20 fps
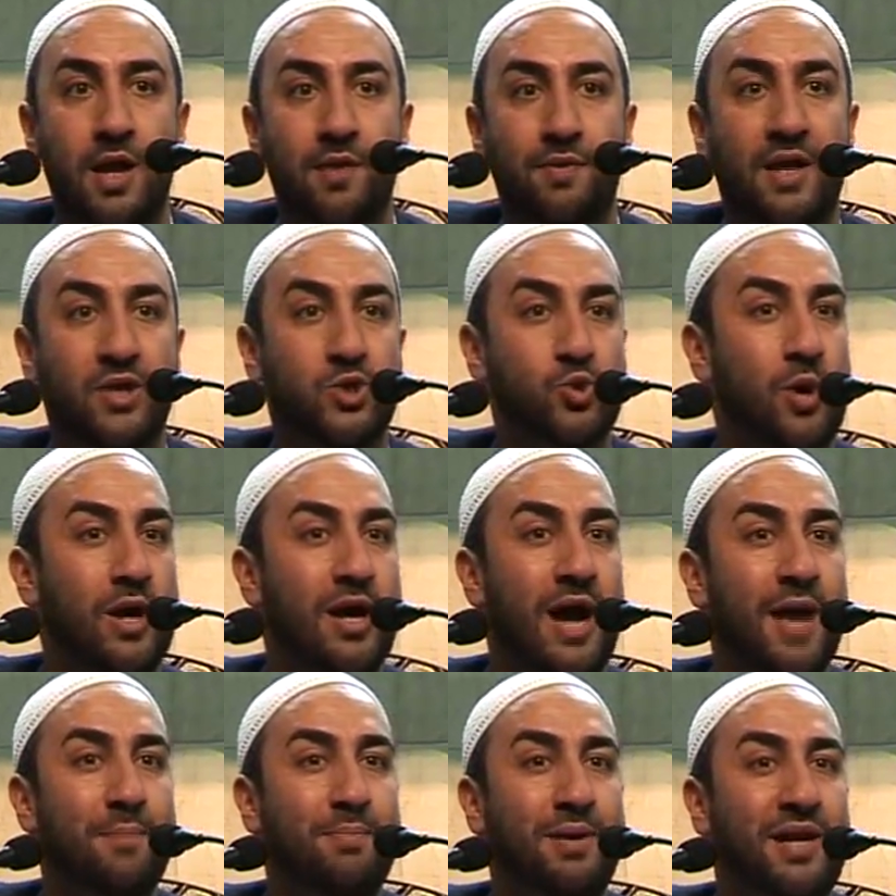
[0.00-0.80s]
That's
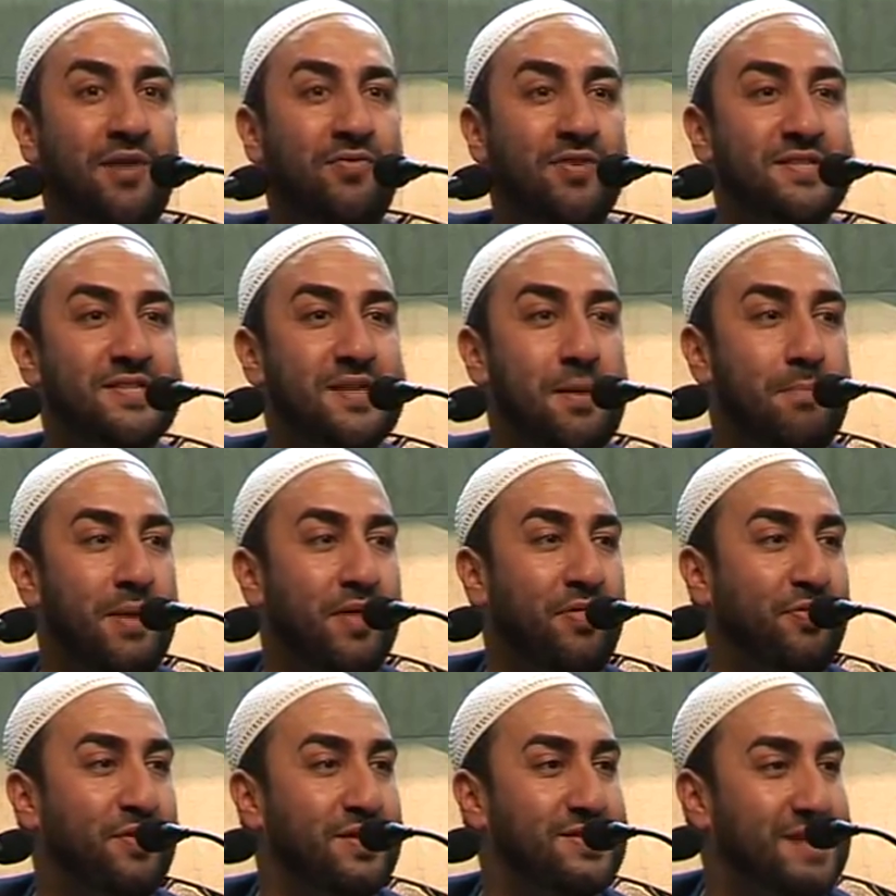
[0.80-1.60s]
why I believe it's a
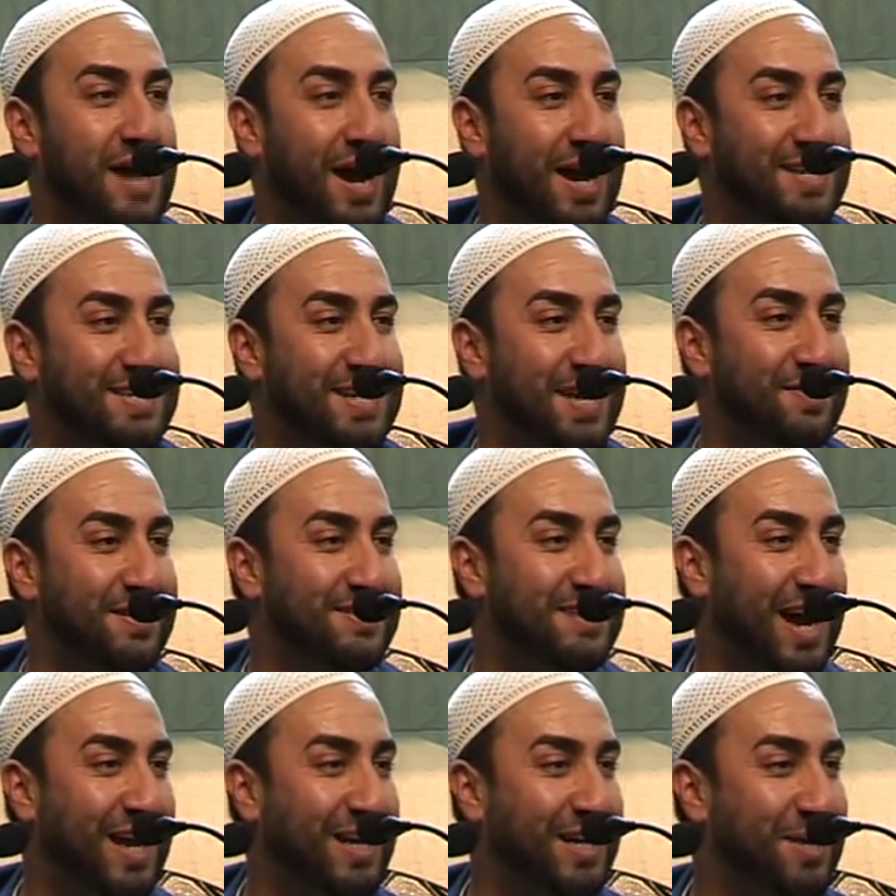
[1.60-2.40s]
myth, this idea
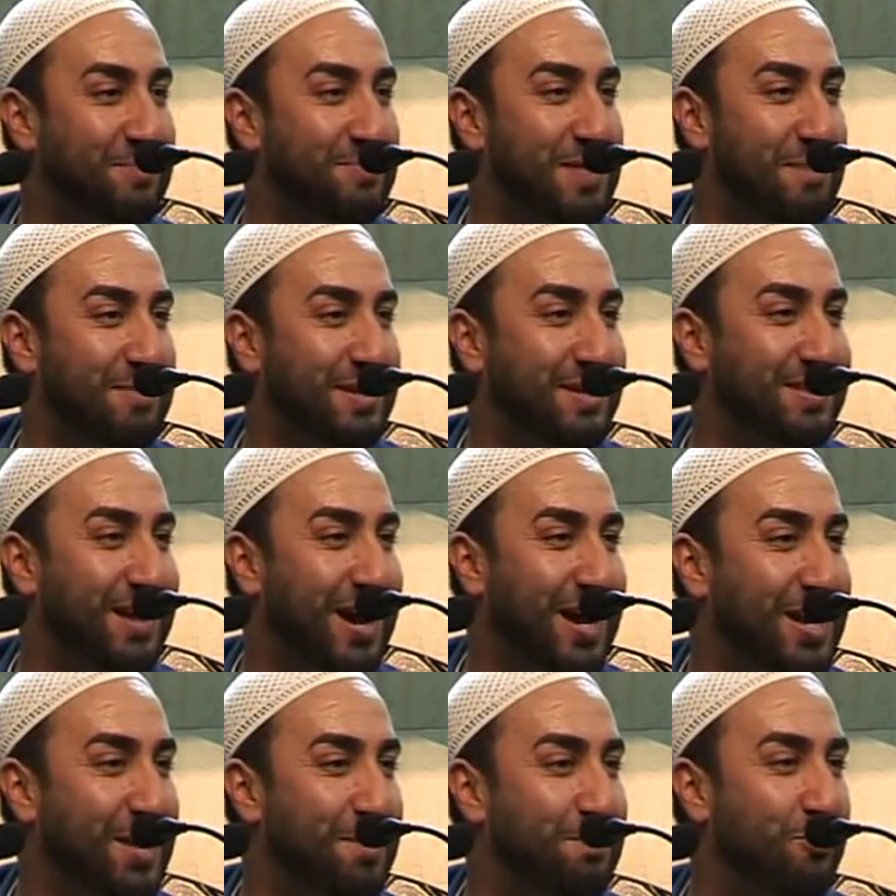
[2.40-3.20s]
that Ali ibn Abi
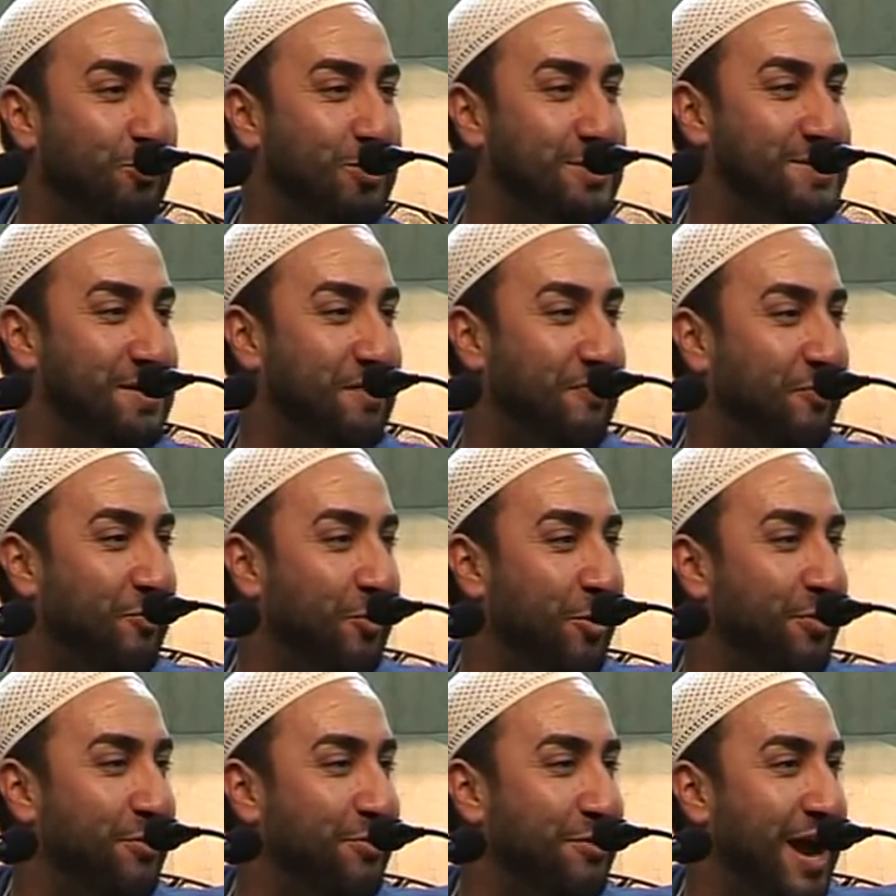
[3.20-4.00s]
Talib was the
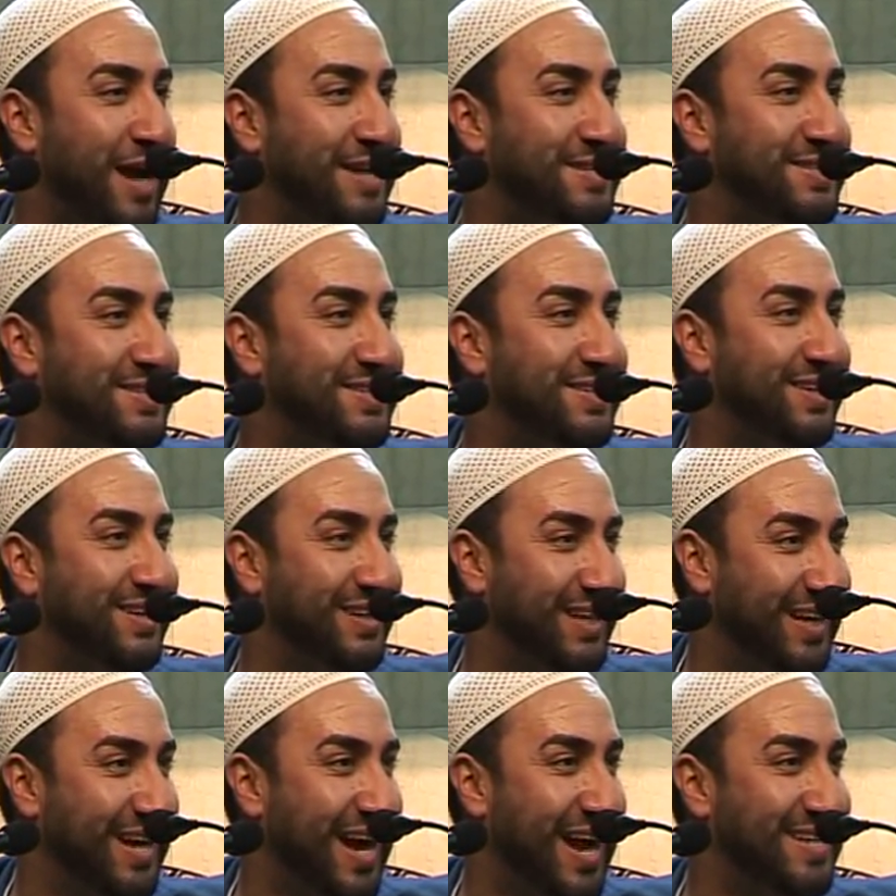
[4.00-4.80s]
4th
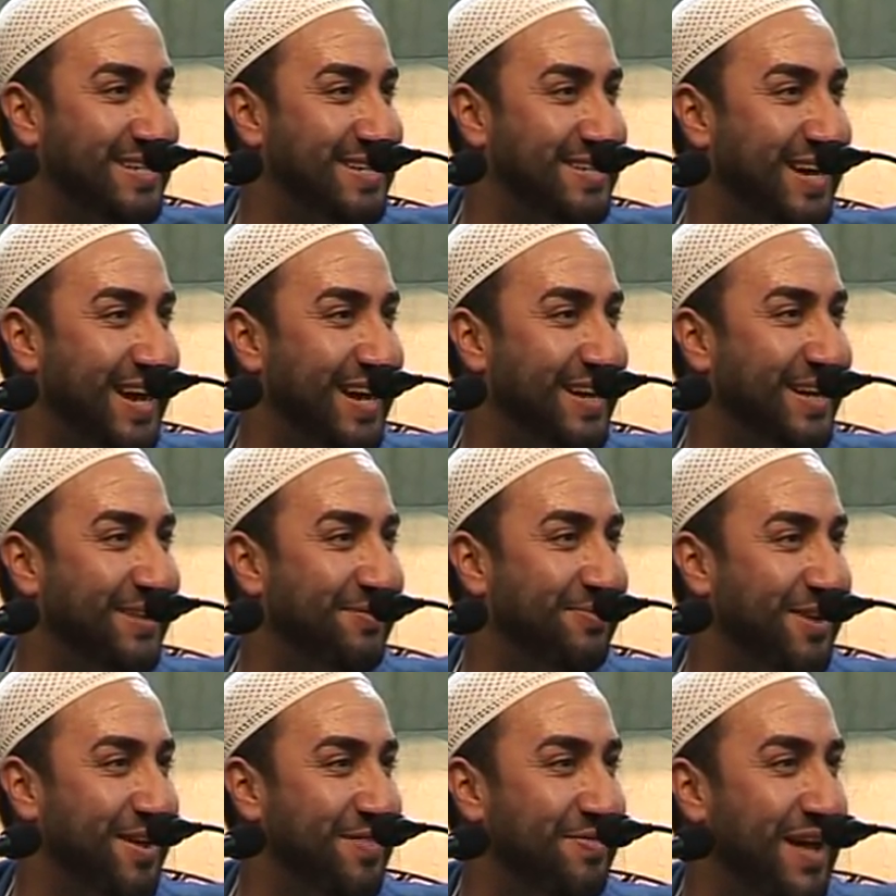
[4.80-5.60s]
rightly guided
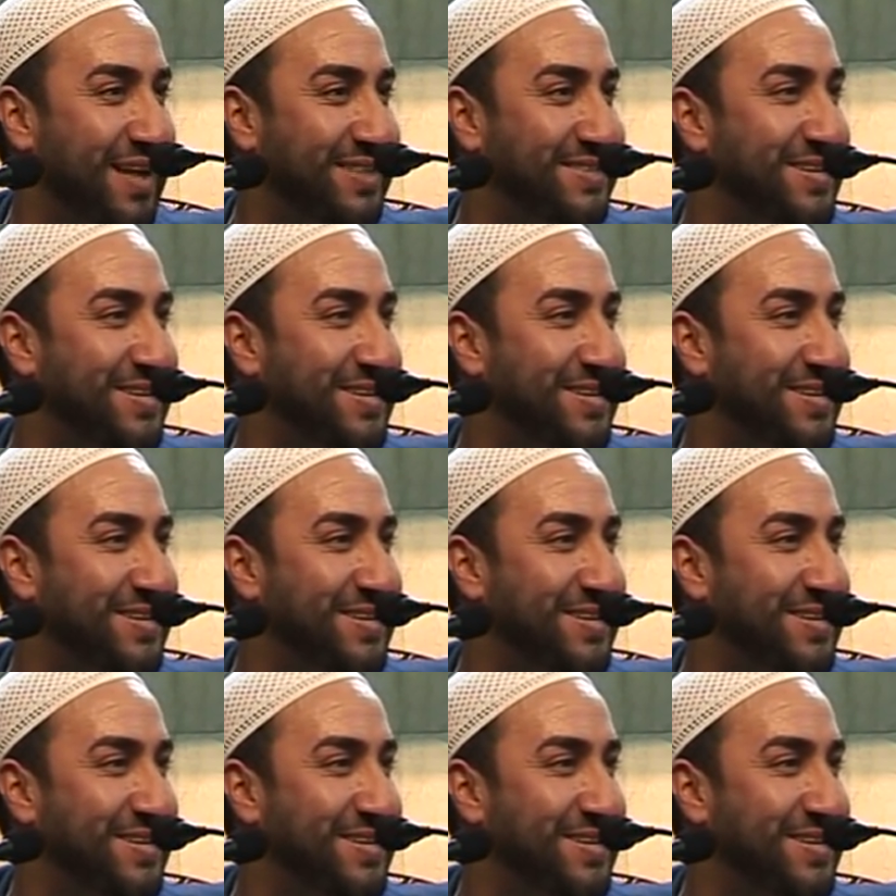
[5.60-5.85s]
Khalifa in that